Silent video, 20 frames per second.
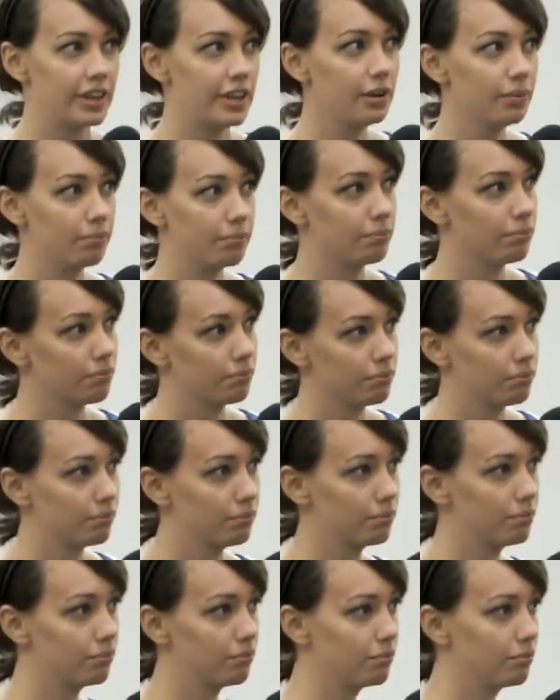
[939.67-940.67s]
see him.
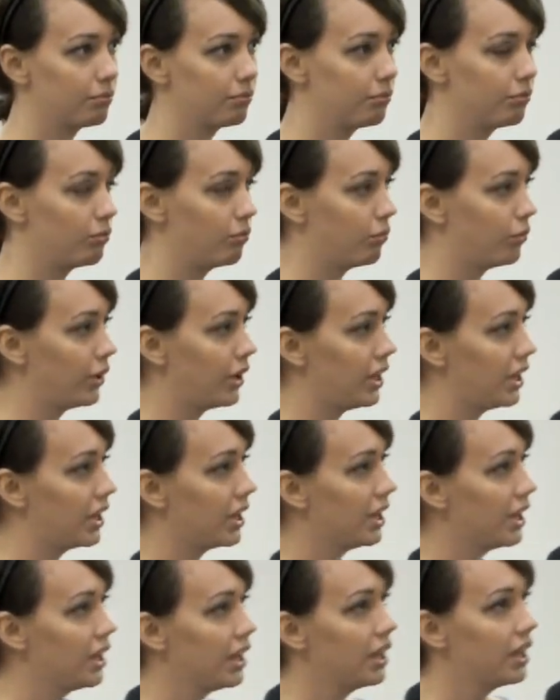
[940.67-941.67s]

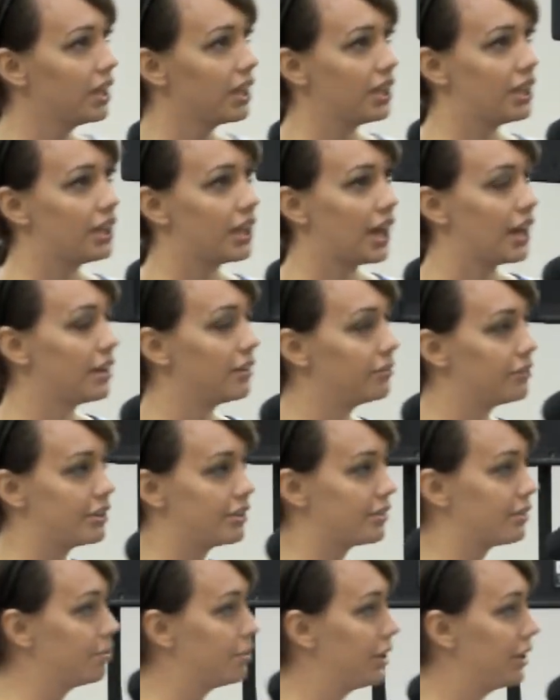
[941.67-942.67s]
He kind of
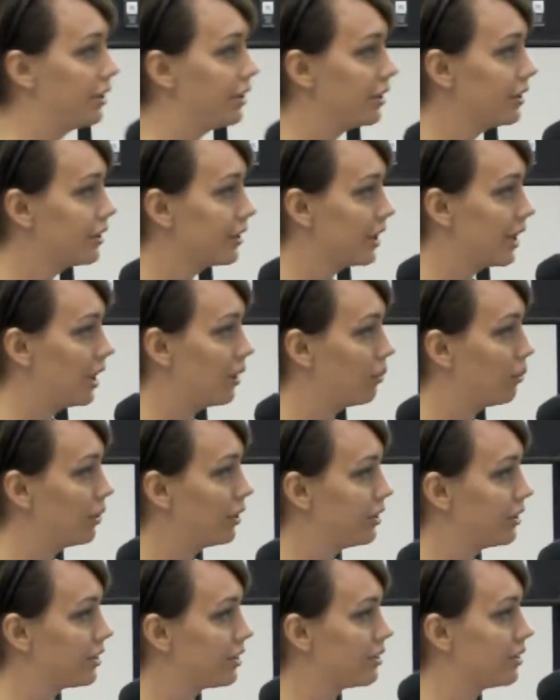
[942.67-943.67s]
disappeared, and
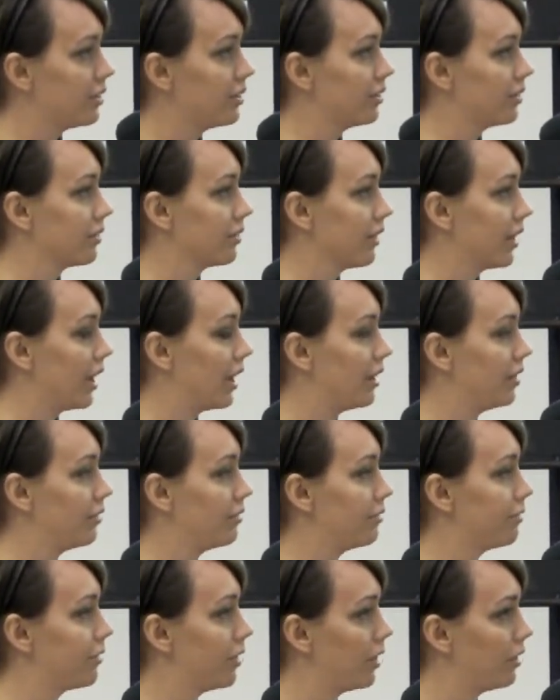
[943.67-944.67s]
we just kind
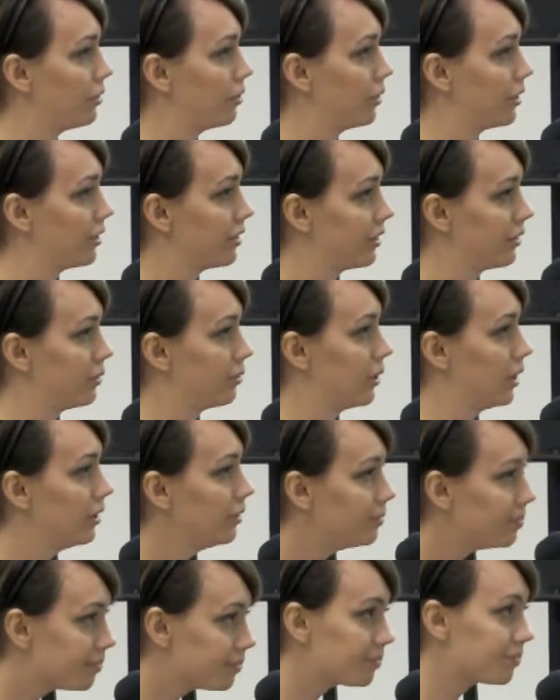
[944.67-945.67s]
of thought to ourselves,
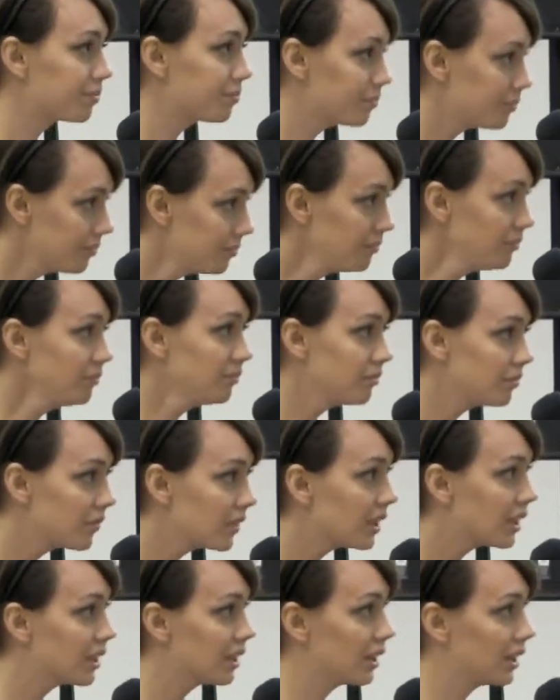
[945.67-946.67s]
well,
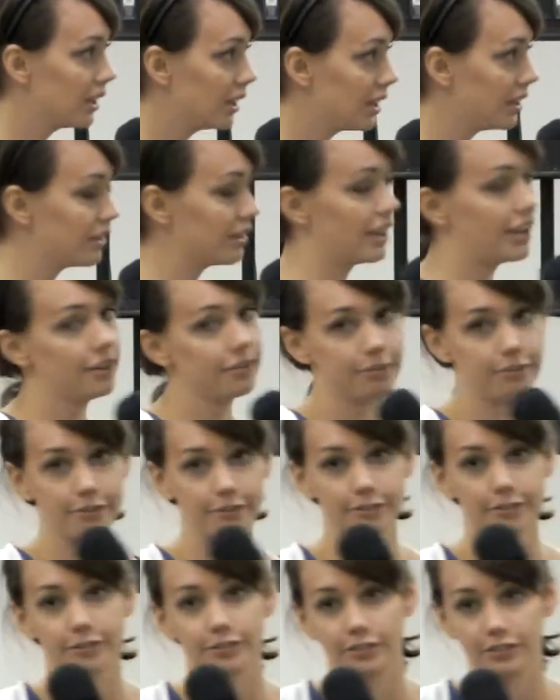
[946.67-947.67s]
his life,
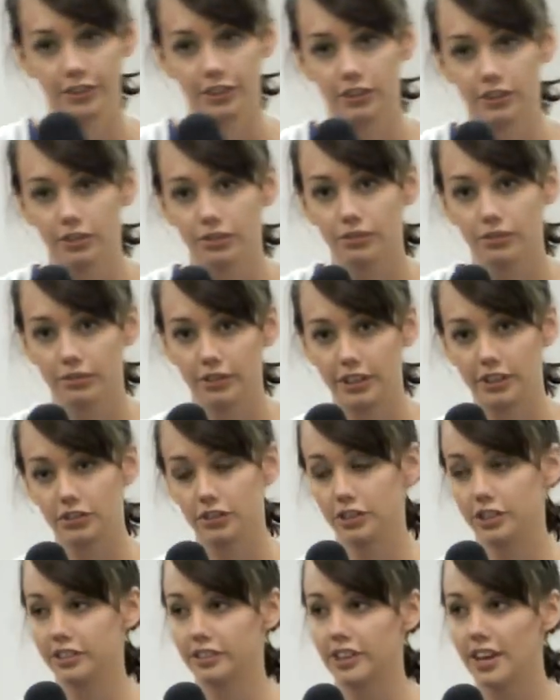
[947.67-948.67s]
it
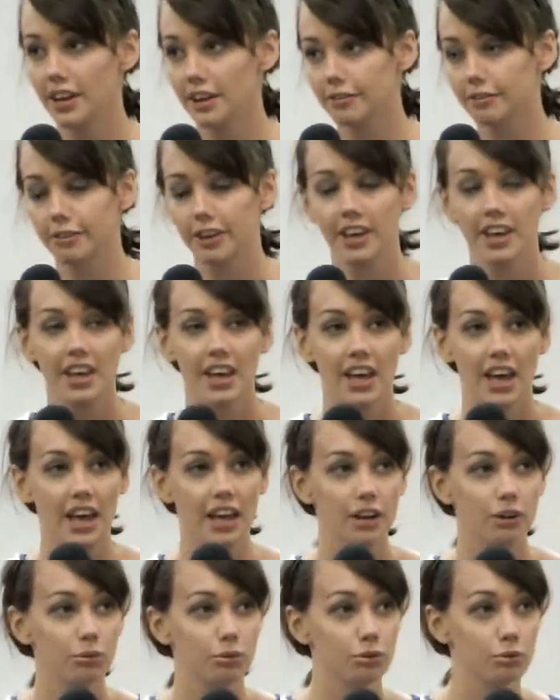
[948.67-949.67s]
took his life.
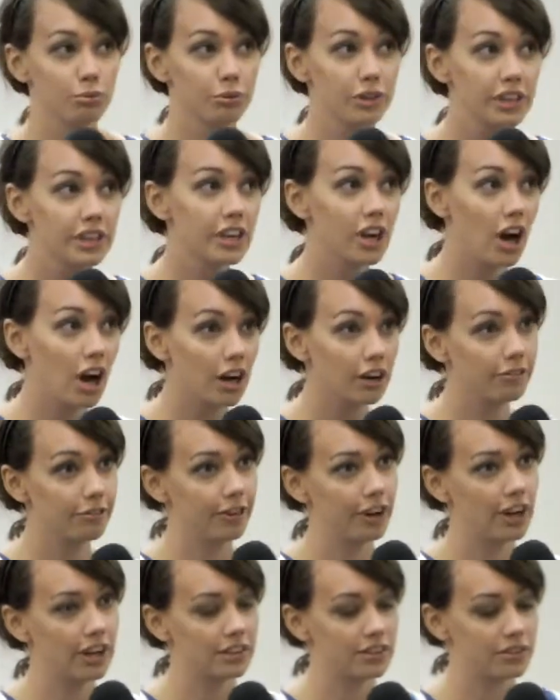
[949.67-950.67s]
And it was really hard
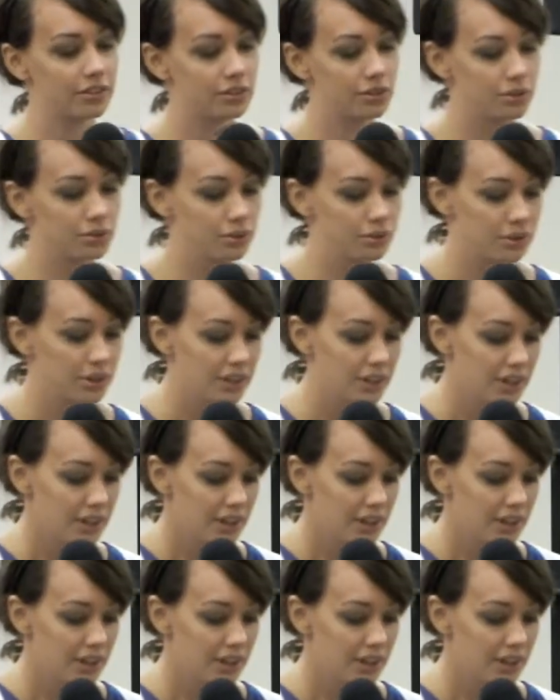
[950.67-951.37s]
for us to